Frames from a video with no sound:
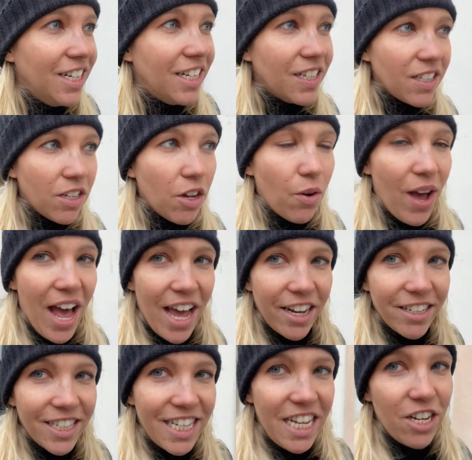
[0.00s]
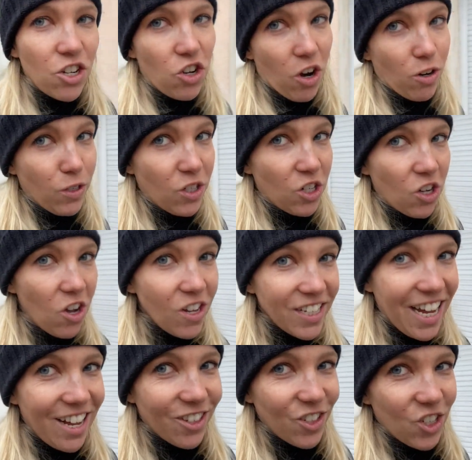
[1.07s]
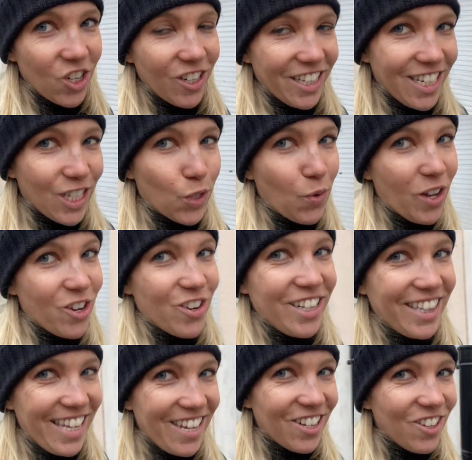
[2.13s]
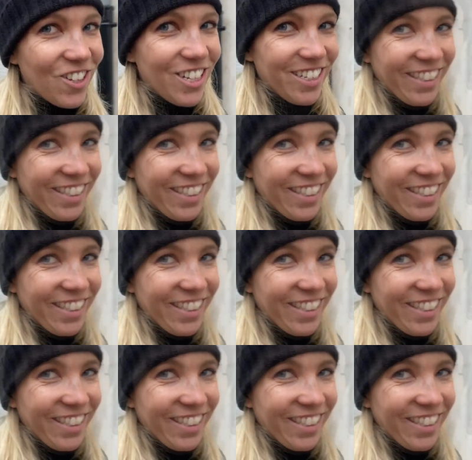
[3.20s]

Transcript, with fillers: So add seeing Charles de Gaulle's house to your list while you're in Lille.